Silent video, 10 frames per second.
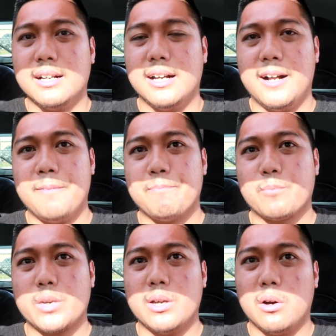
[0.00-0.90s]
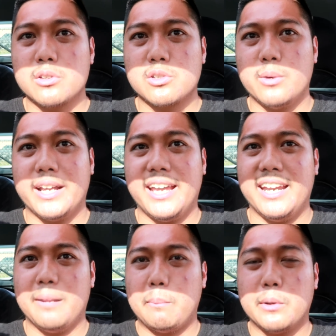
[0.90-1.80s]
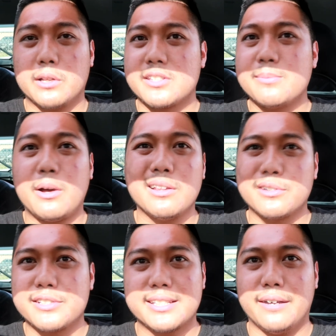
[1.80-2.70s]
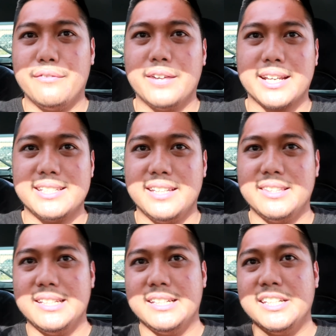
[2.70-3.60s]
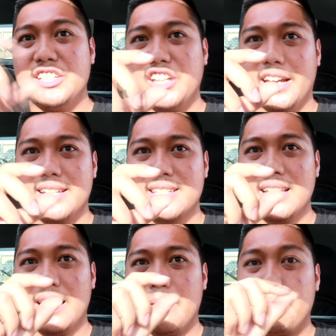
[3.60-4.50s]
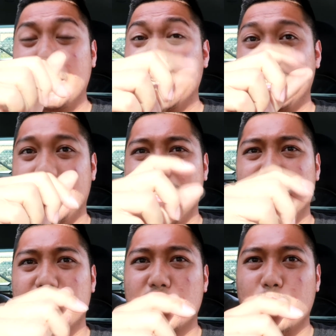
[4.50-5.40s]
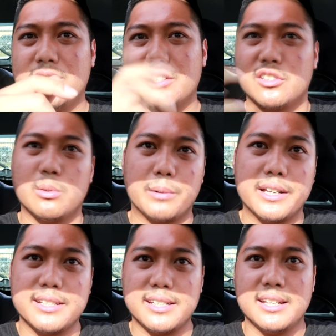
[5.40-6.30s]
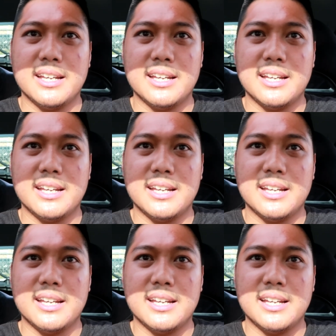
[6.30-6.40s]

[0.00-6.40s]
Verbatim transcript: Um, we also went ahead and put on small little stuff, like I said, the T G S billet ignition switch, super easy.